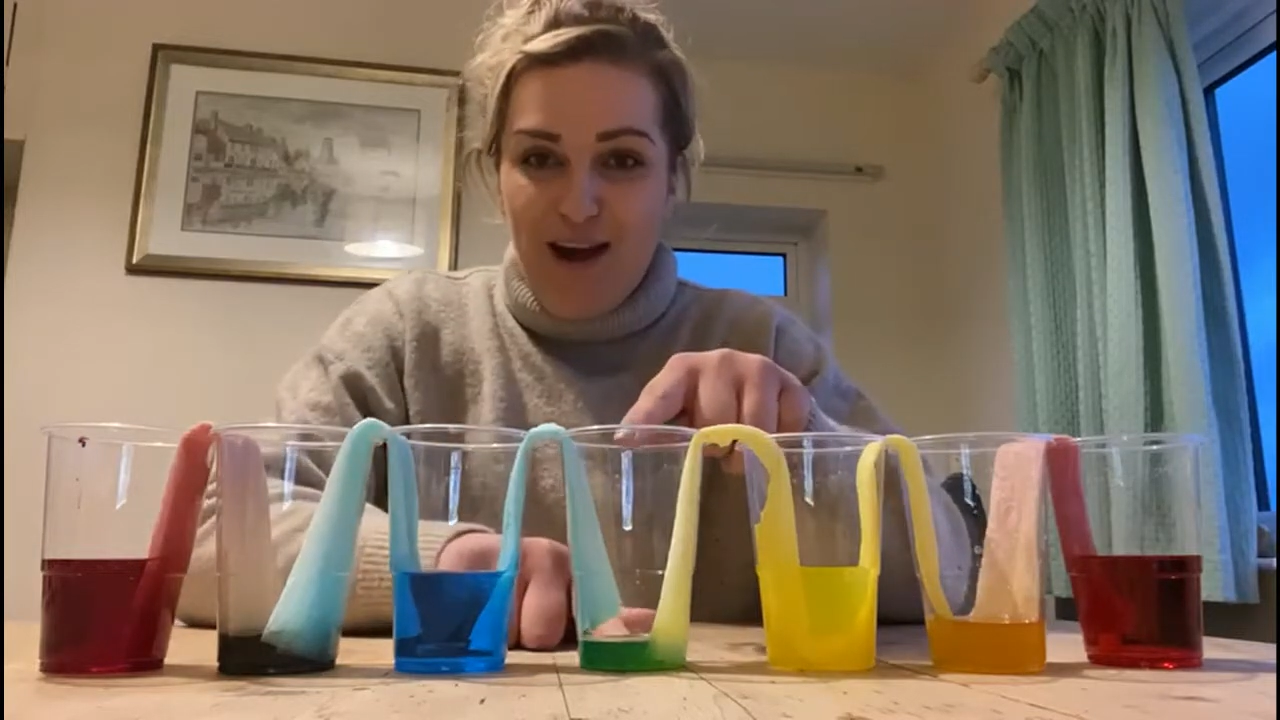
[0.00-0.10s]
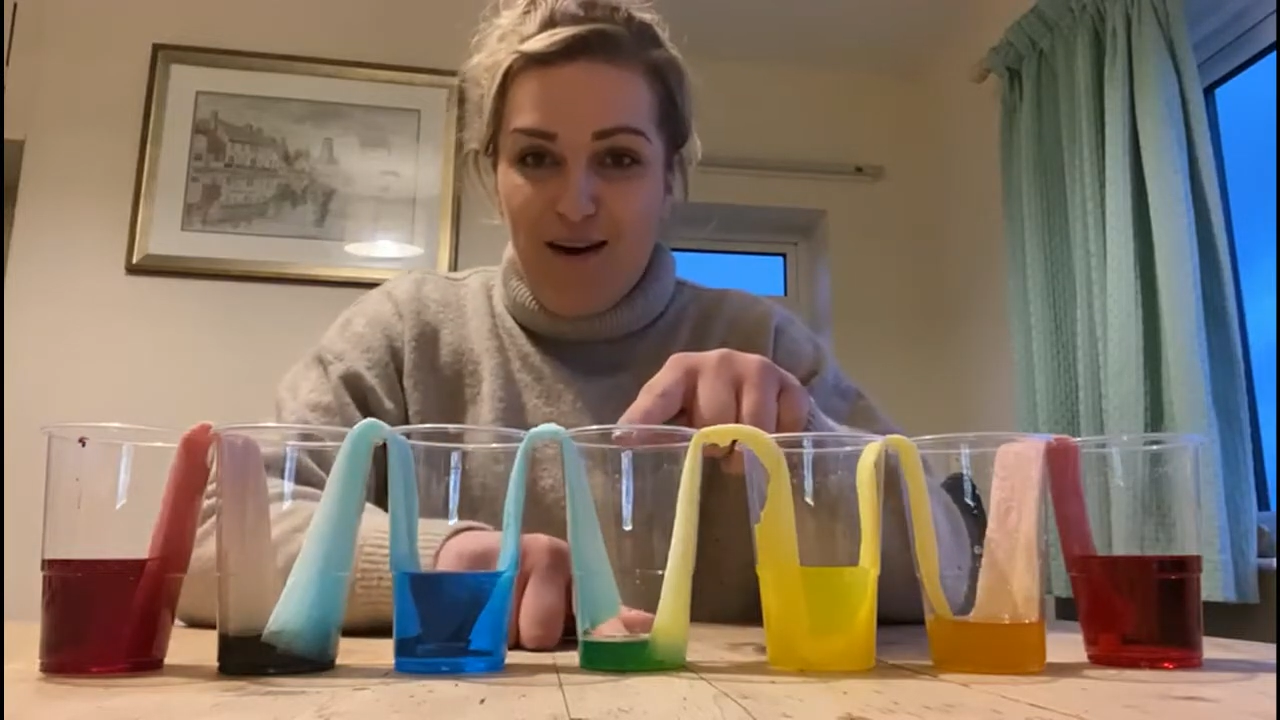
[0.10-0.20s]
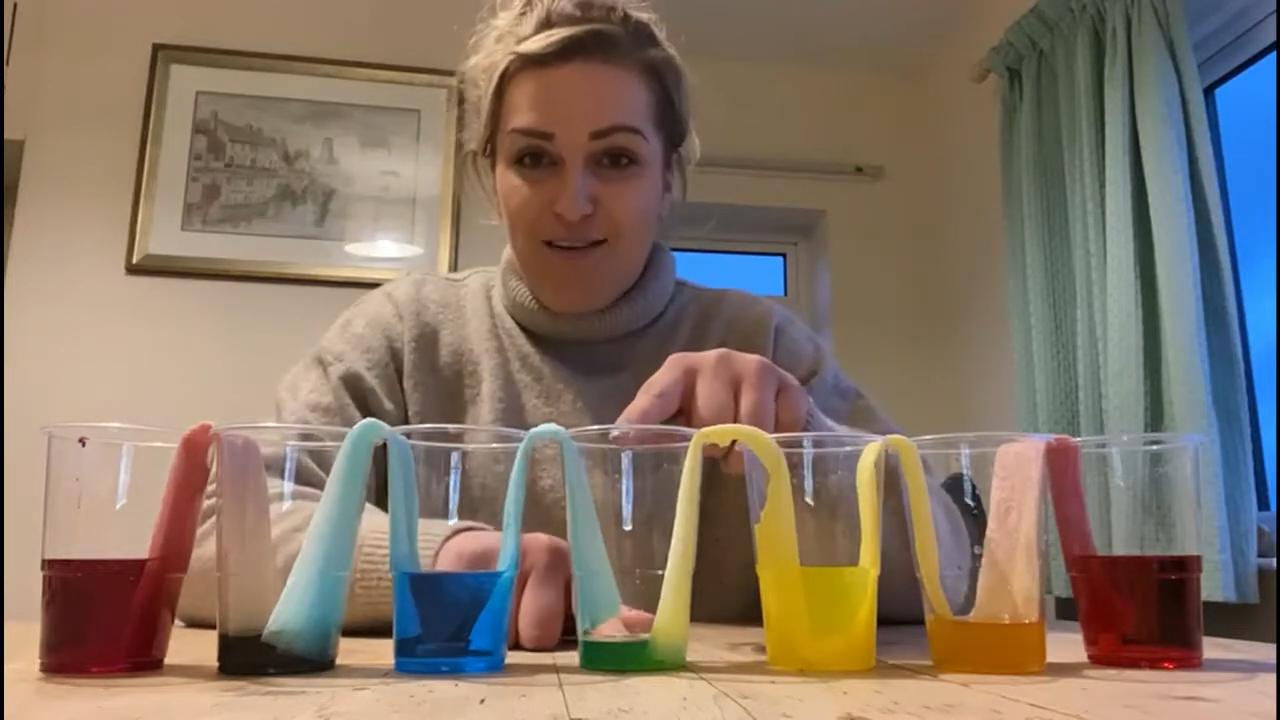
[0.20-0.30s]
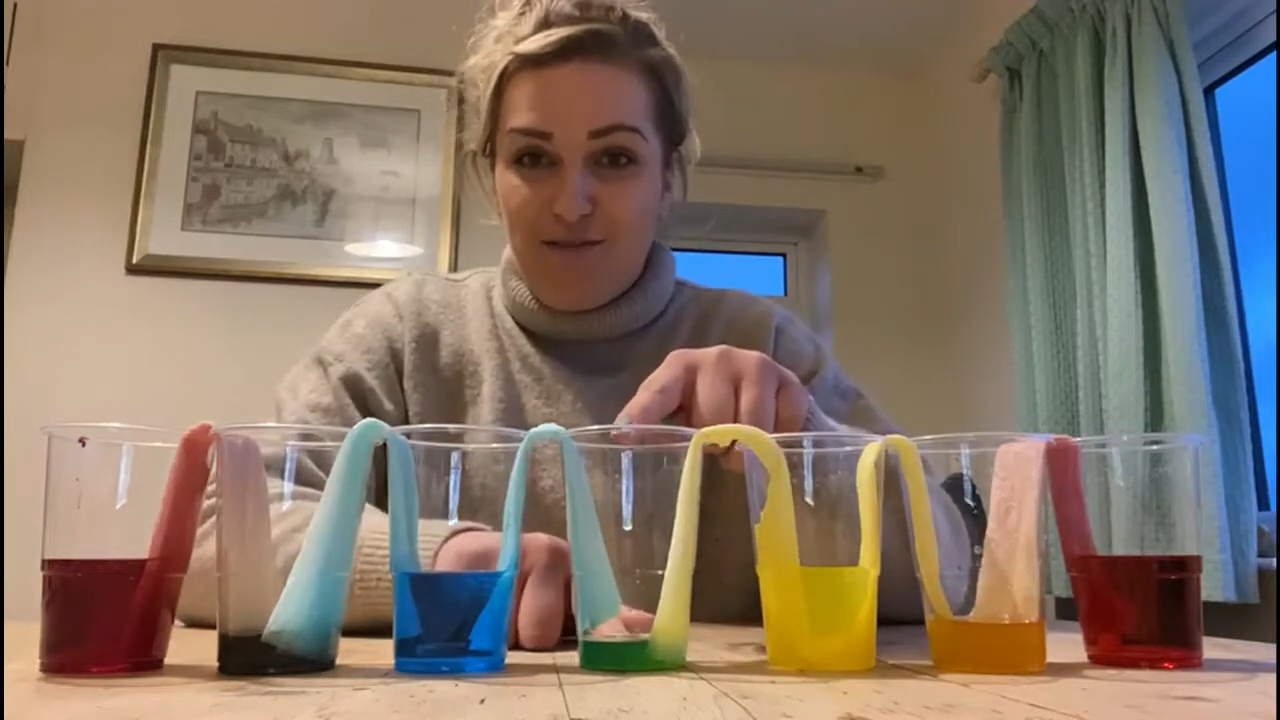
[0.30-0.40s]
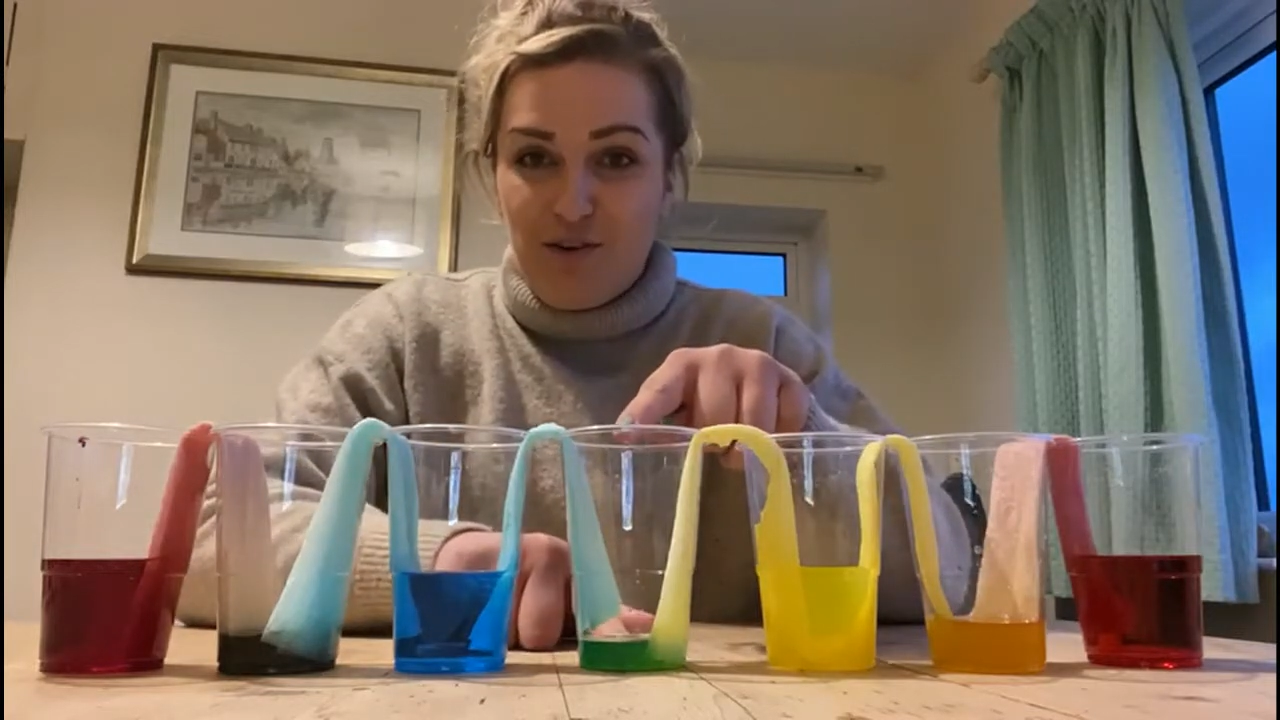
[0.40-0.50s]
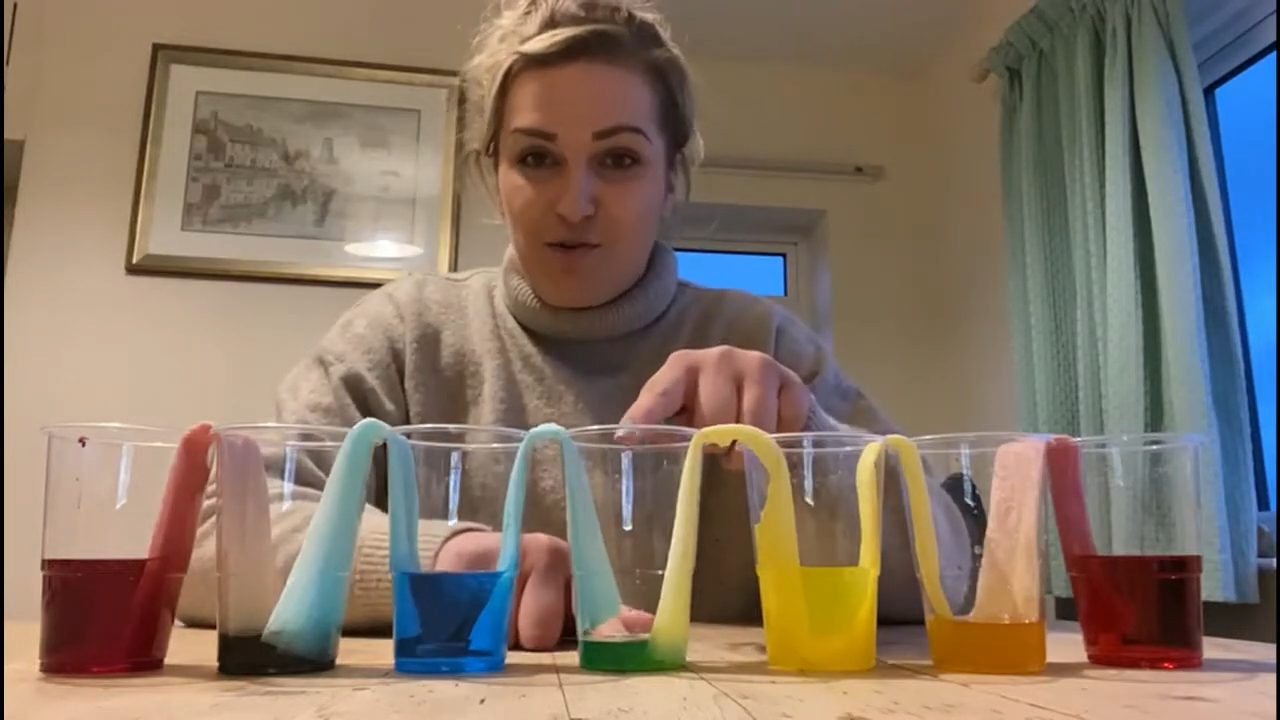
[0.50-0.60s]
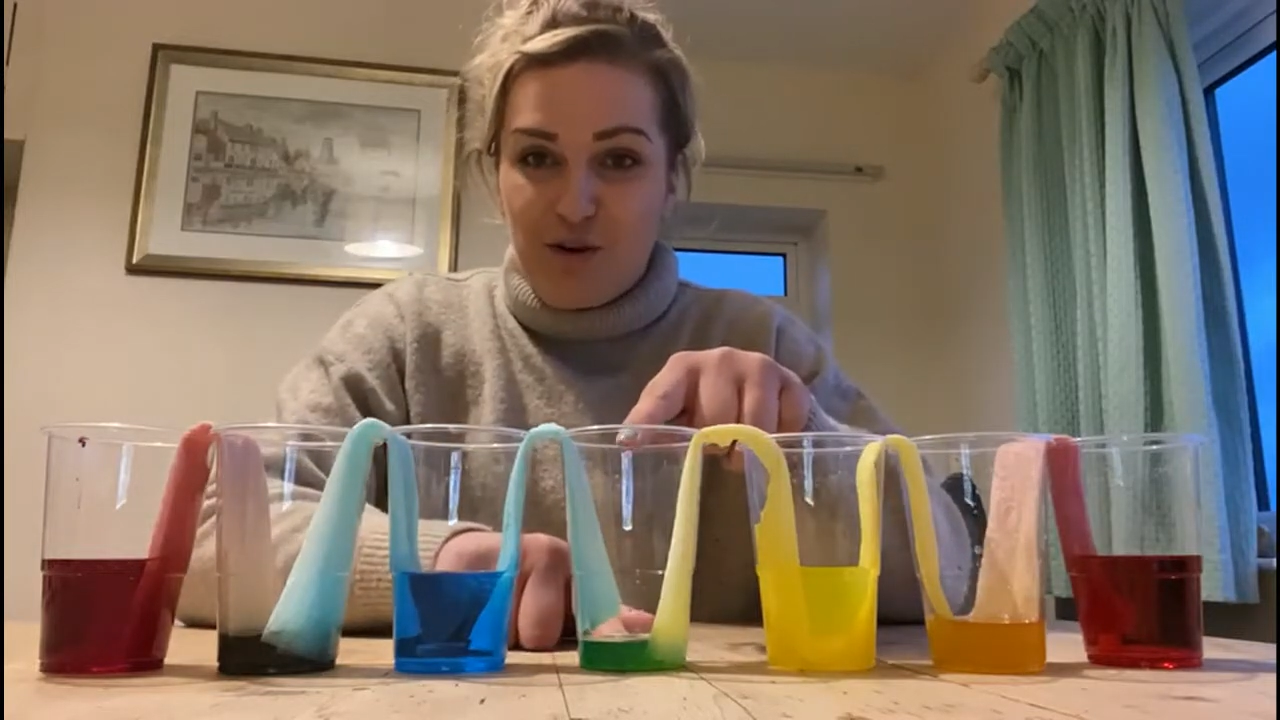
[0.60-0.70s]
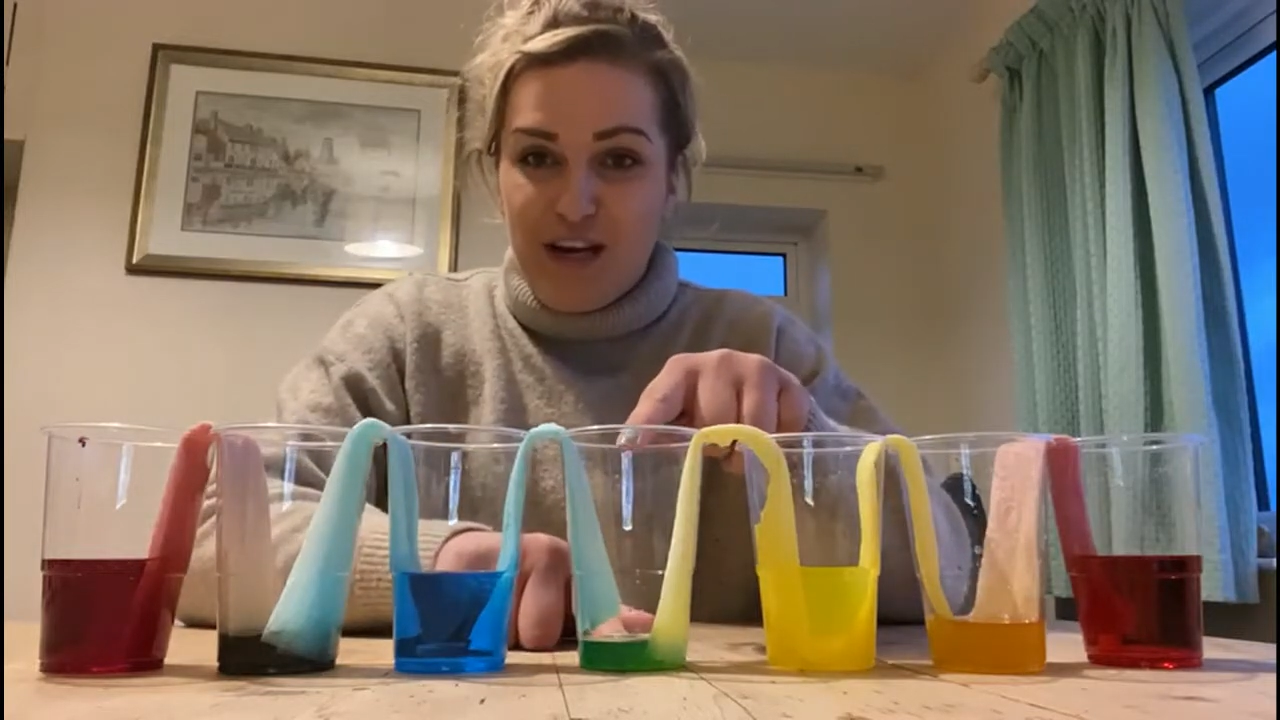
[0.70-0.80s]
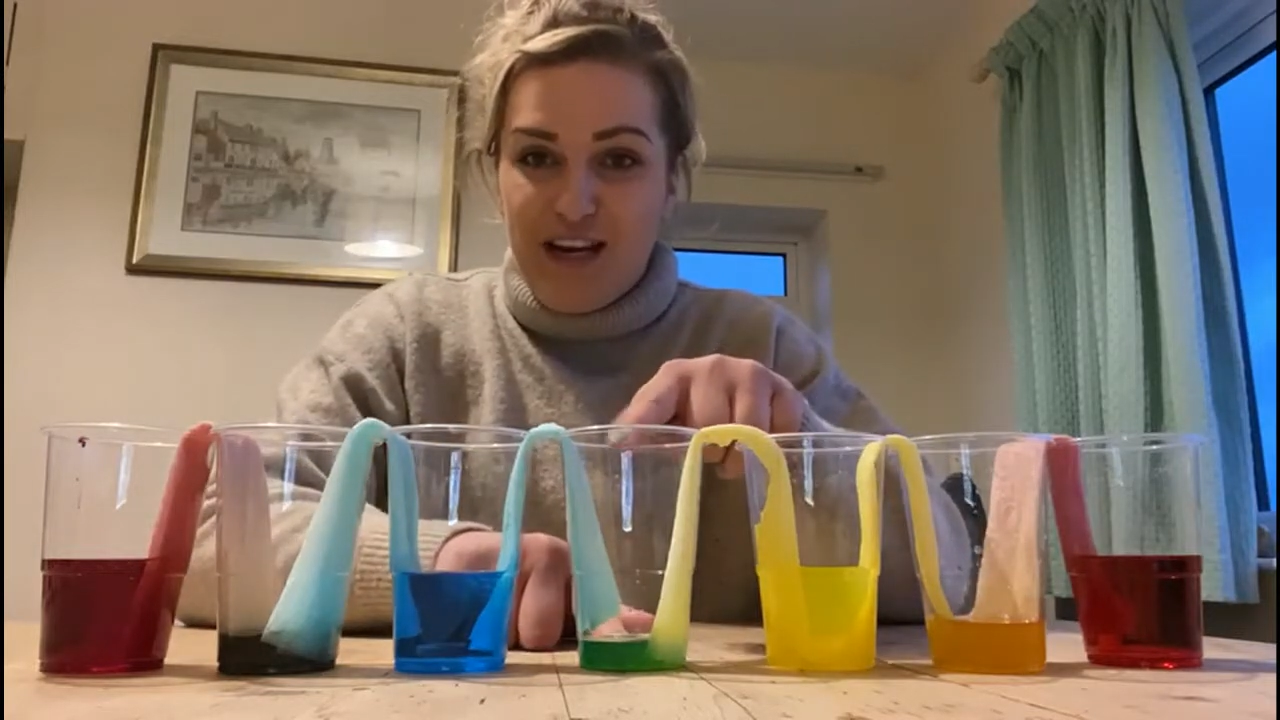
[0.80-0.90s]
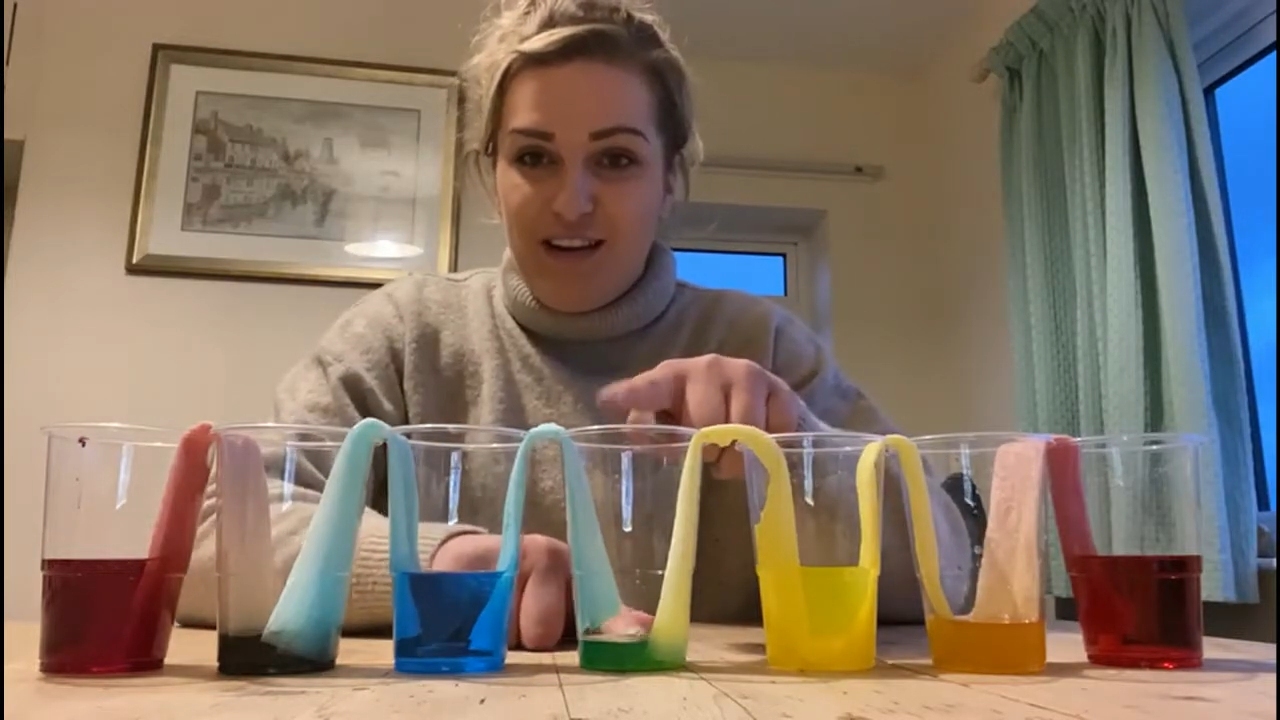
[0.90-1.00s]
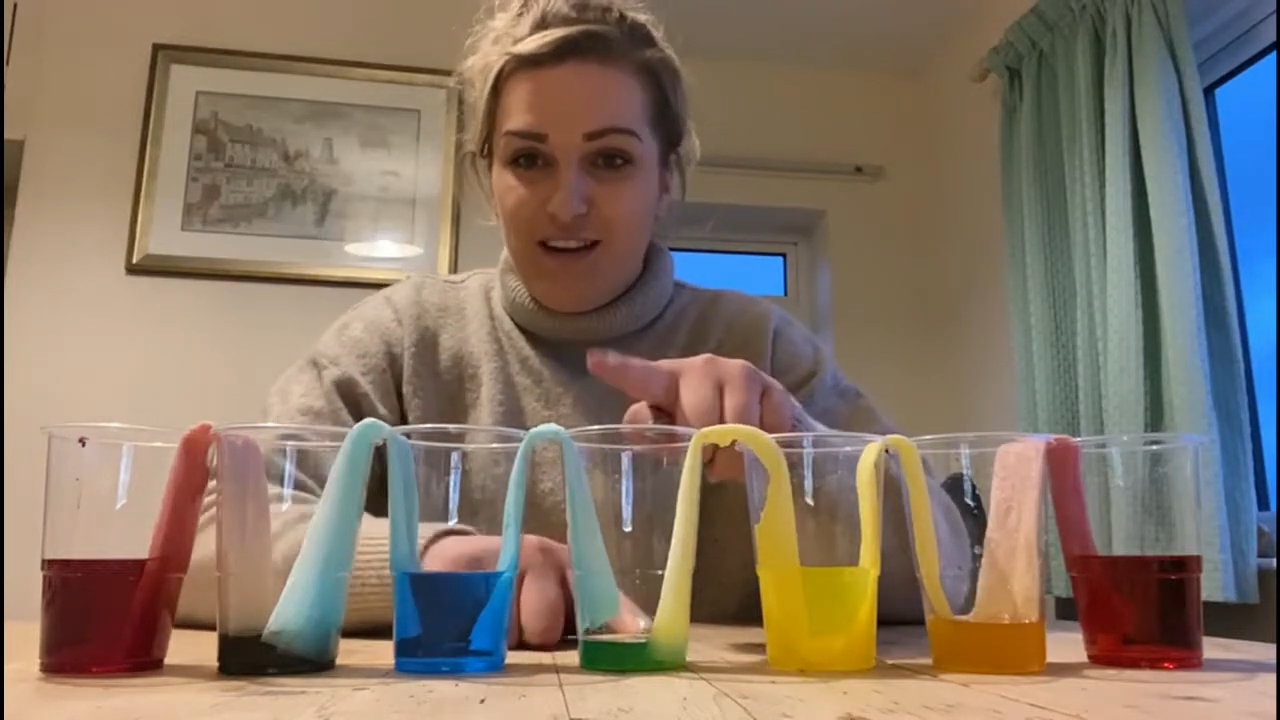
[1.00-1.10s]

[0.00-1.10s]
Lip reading: have green.